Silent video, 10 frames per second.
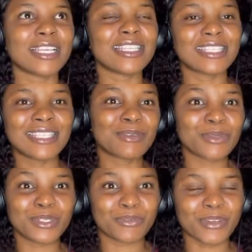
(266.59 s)
sitting
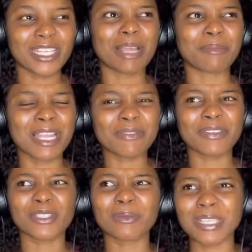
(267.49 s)
with your friend i'm
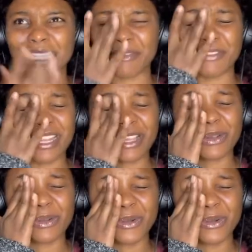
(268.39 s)
laughing sometimes i feel like